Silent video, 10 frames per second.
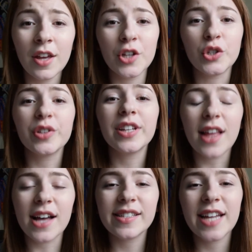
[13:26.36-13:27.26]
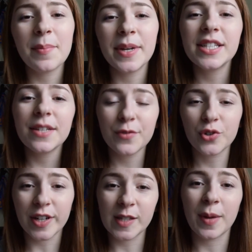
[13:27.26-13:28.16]
During the last 10 minutes of
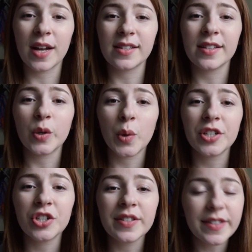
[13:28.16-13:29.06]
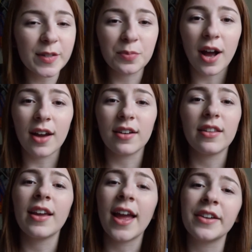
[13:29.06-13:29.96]
Trespasser, the questions that sprouted at
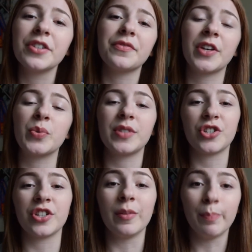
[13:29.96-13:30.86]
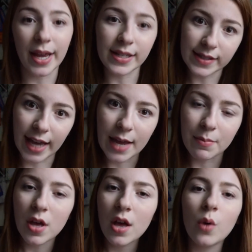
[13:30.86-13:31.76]
the end of Inquisition, the base game,
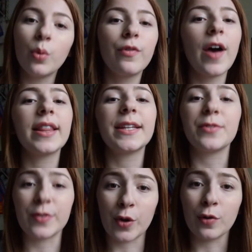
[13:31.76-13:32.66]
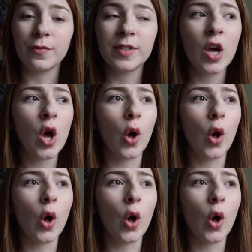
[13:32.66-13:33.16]
were finally resolved.